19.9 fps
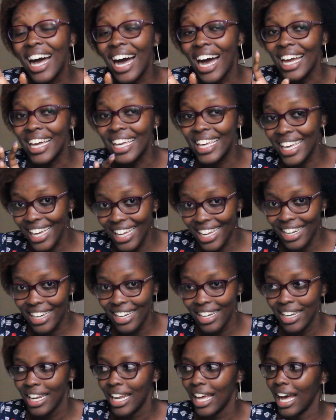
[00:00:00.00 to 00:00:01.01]
again
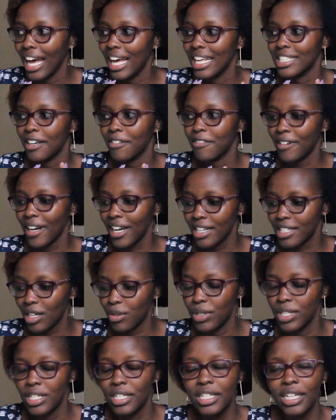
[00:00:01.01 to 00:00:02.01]
as a factor
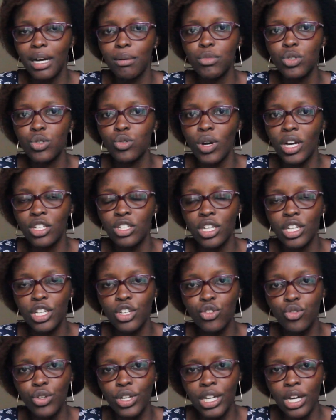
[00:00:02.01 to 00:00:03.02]
when it comes to actually
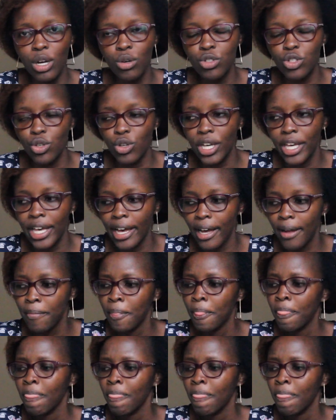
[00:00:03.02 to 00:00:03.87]
growing out your hair.